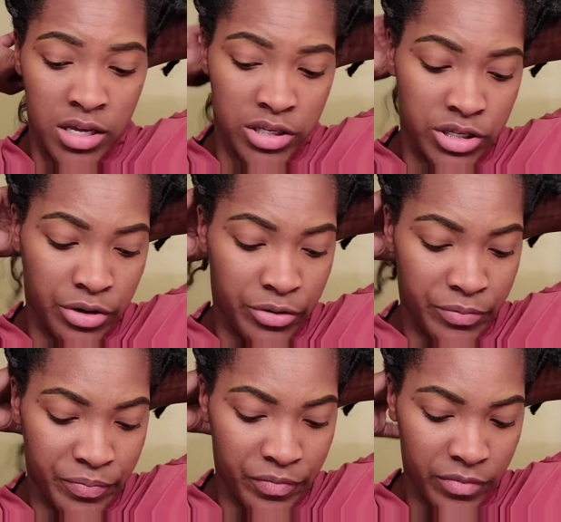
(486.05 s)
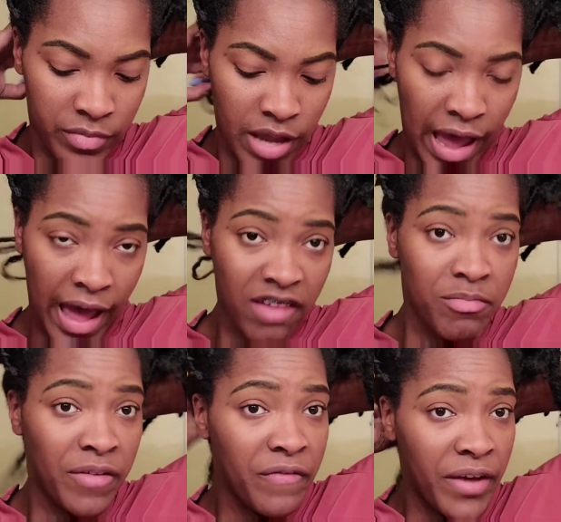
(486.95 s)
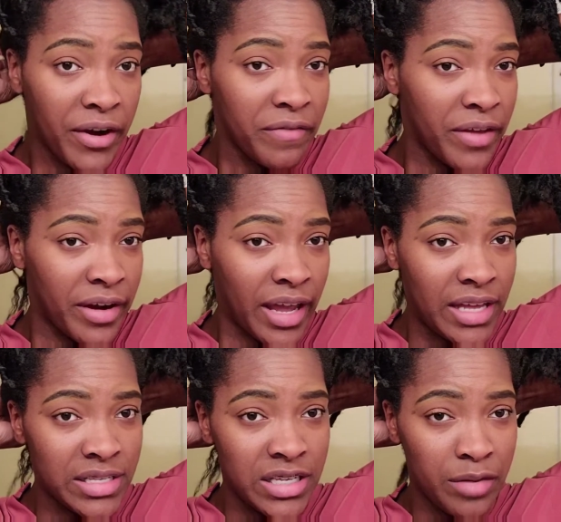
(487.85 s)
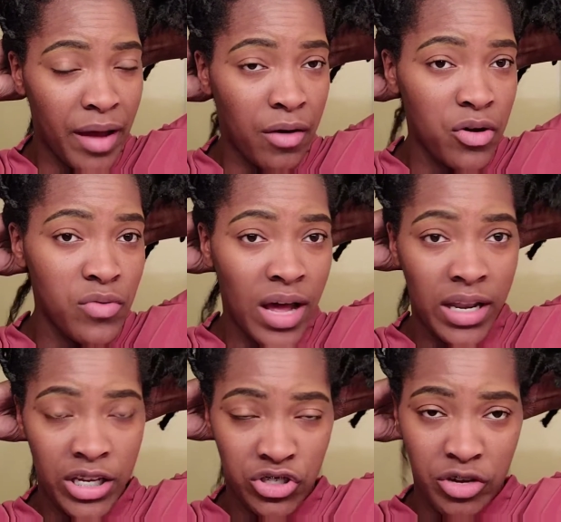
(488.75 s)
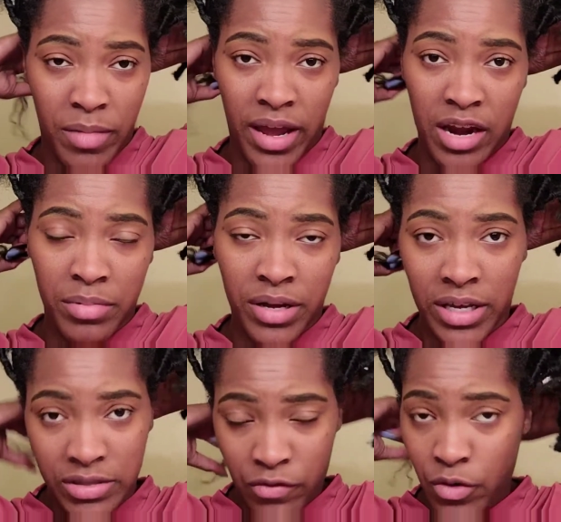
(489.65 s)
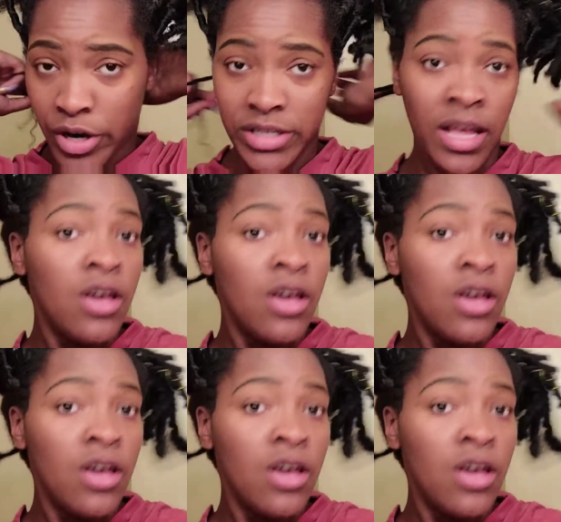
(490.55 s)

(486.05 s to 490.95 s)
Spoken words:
So I've been very, very hesitant about who I let trim my hair, because of course